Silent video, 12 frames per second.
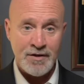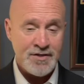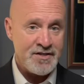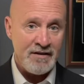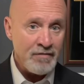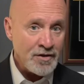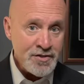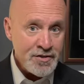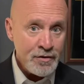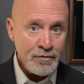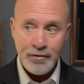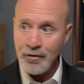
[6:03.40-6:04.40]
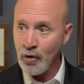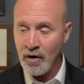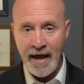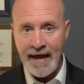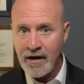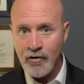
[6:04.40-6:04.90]
civil suit nor
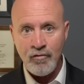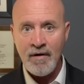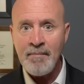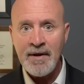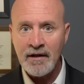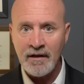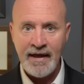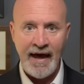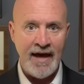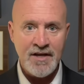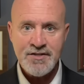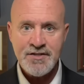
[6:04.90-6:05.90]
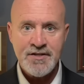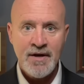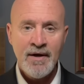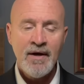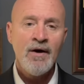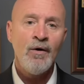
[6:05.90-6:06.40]
a criminal case.
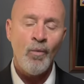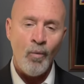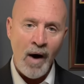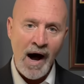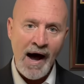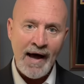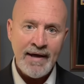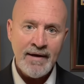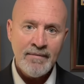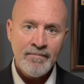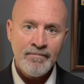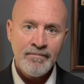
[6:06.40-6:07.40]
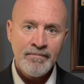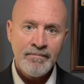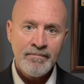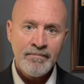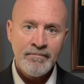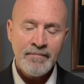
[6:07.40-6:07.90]
Why?
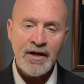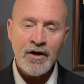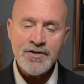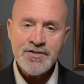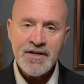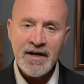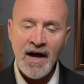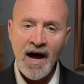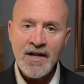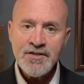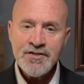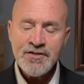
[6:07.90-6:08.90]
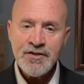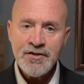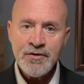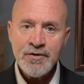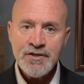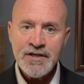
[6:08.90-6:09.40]
Because the
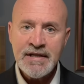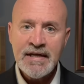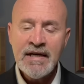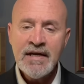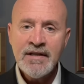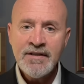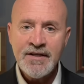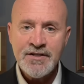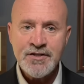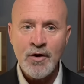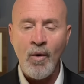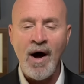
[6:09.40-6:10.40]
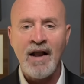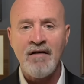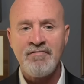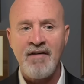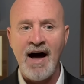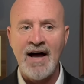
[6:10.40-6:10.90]
Constitution
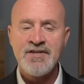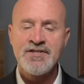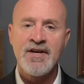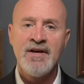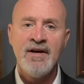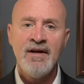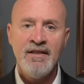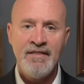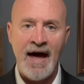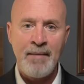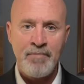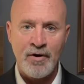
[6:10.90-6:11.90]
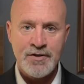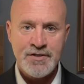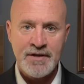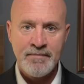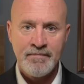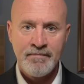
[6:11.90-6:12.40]
disqualifies that person.